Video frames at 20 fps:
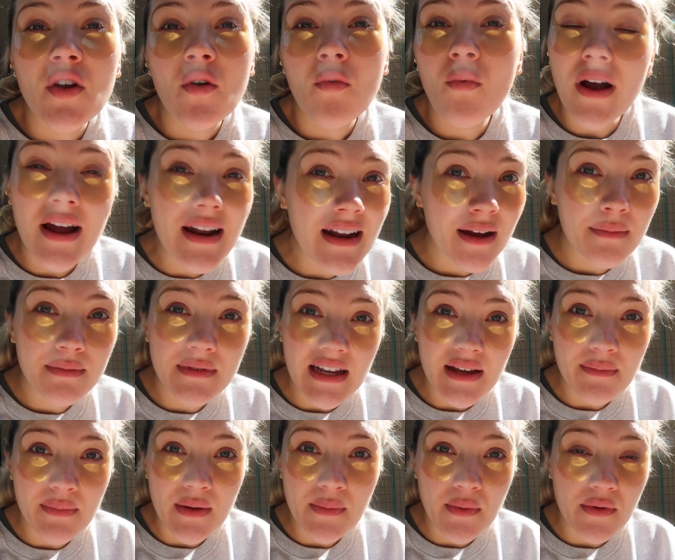one,
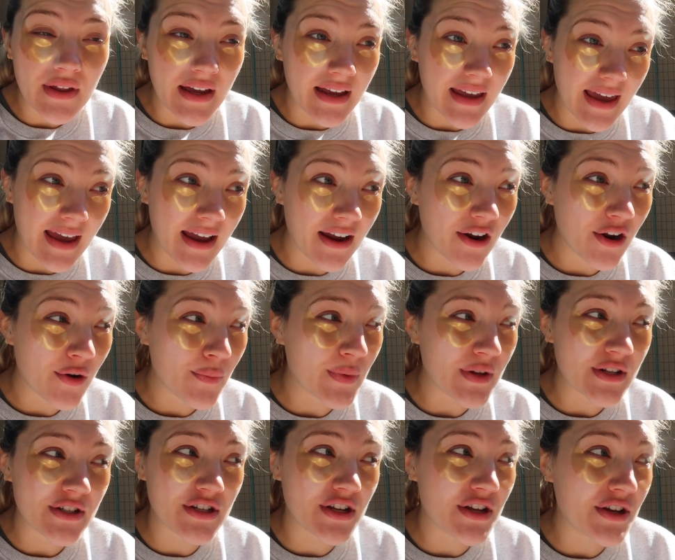update people that care,
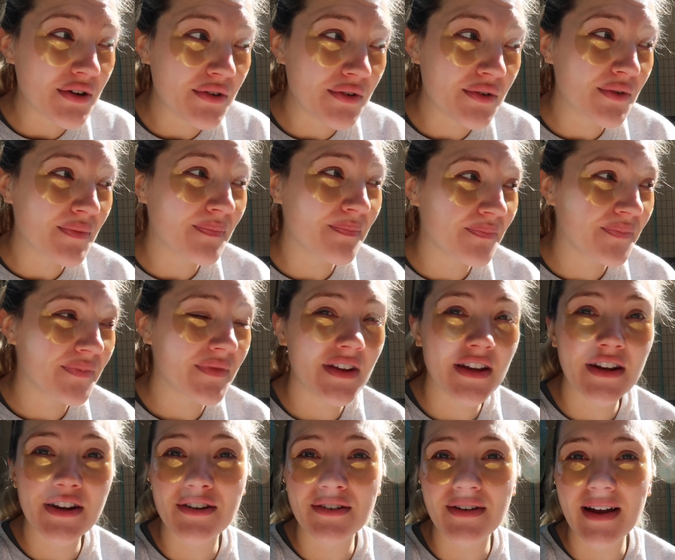but two,
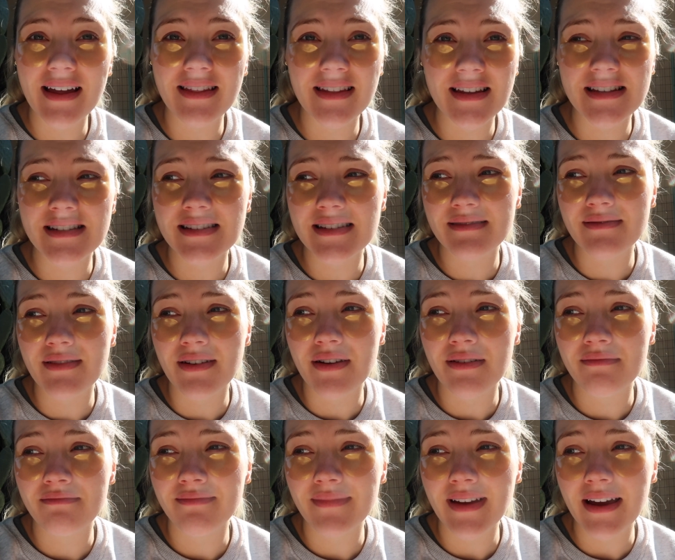you know, at least,
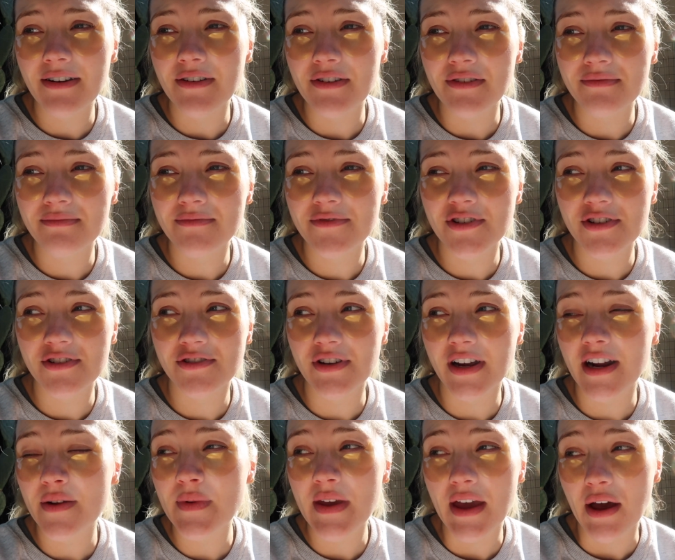I don't know, just
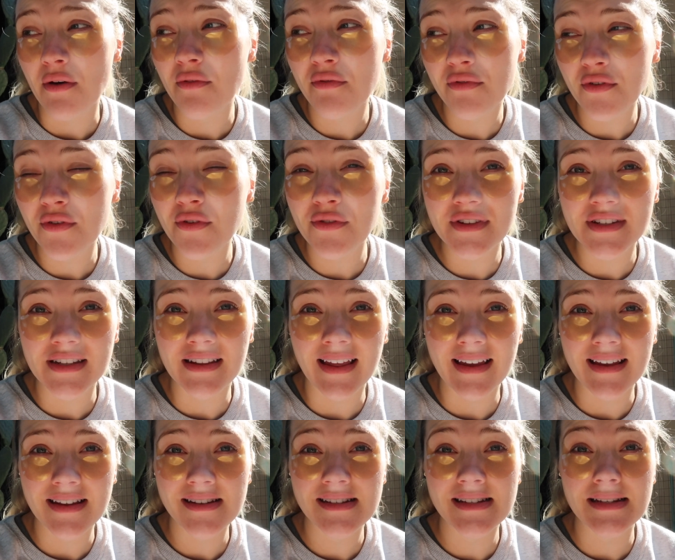try to be helpful to
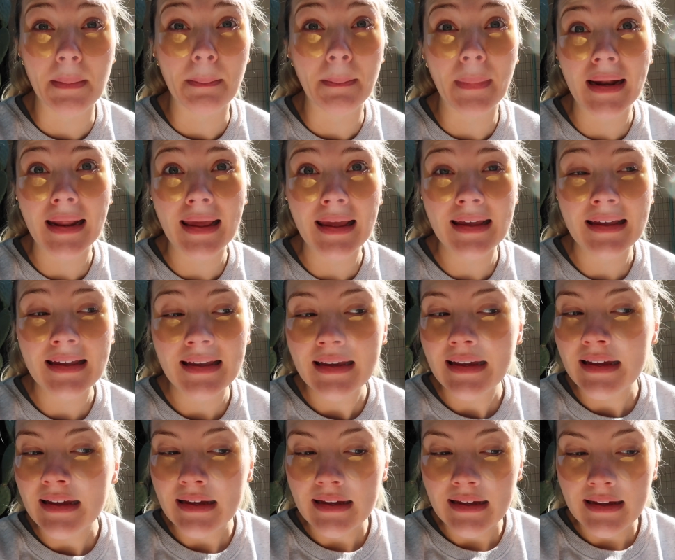like somebody
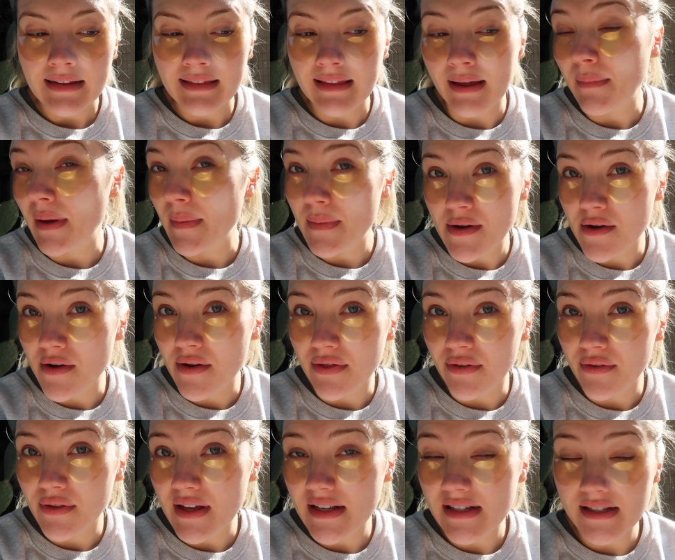that might be going
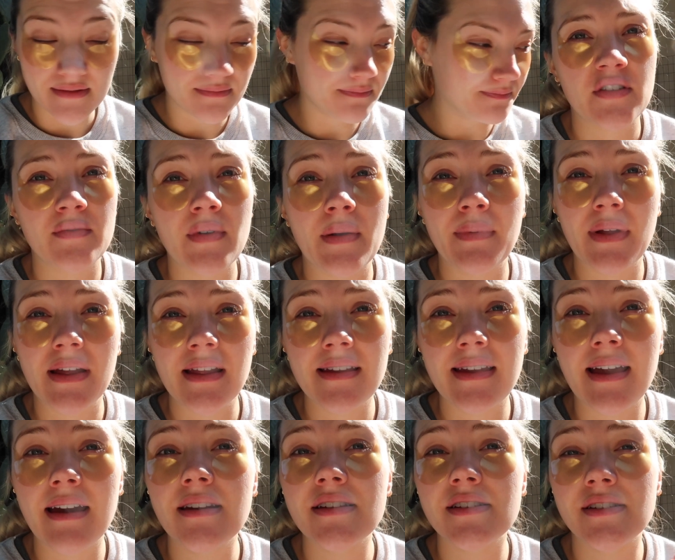through this. So my platelet
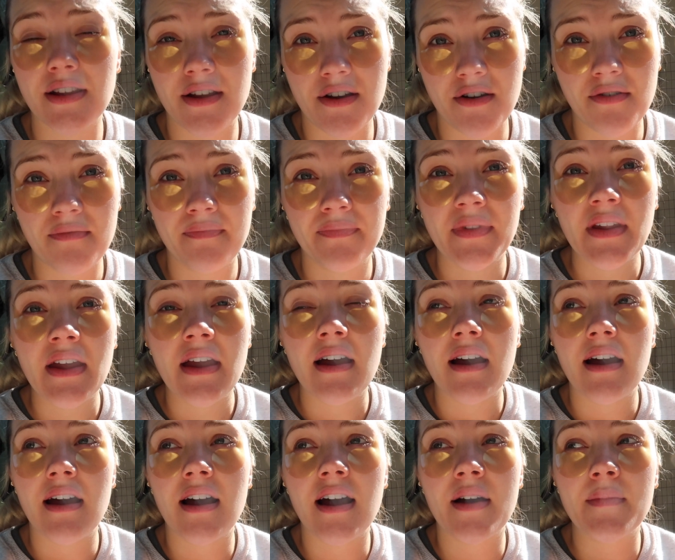count is low.
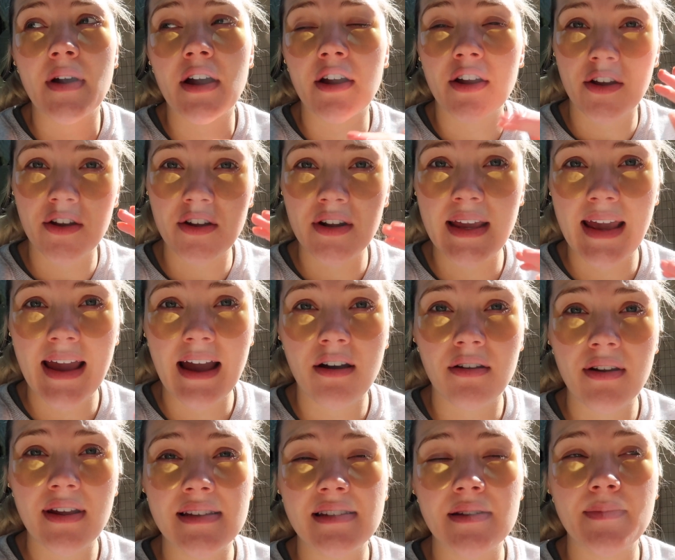Um, a good
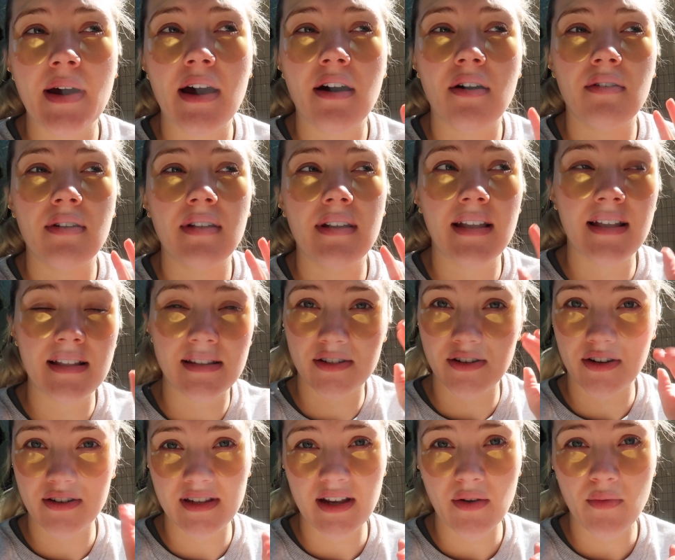count is about, it
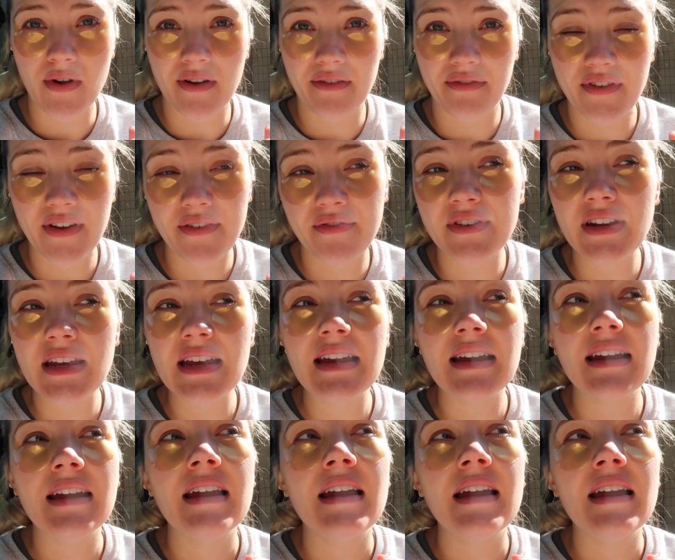starts at 150.